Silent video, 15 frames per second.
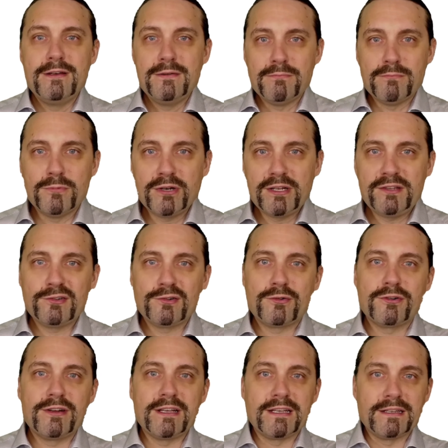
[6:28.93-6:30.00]

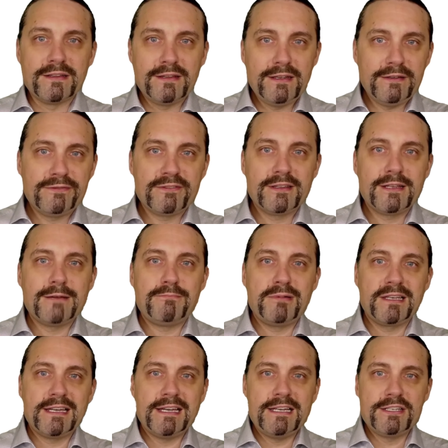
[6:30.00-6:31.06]
monitoring different
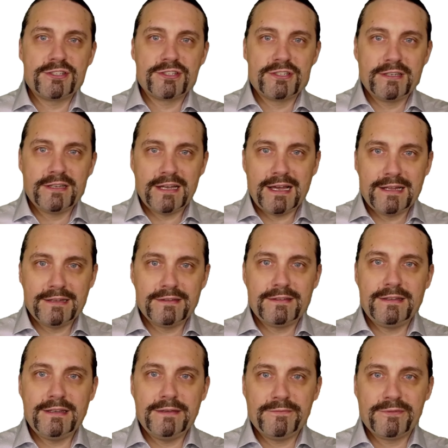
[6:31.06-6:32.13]
application and
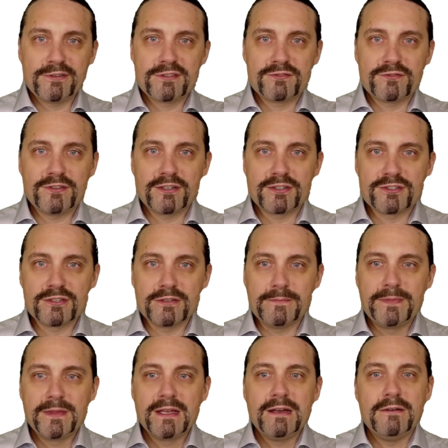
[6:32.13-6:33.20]
the infrastructure,
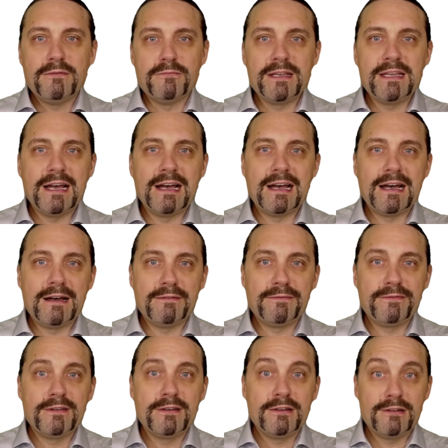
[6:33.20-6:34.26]
we have
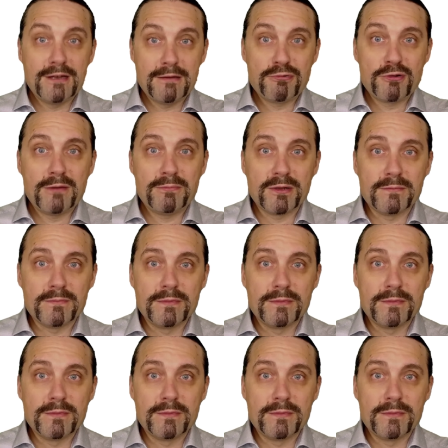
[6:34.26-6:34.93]
a problem.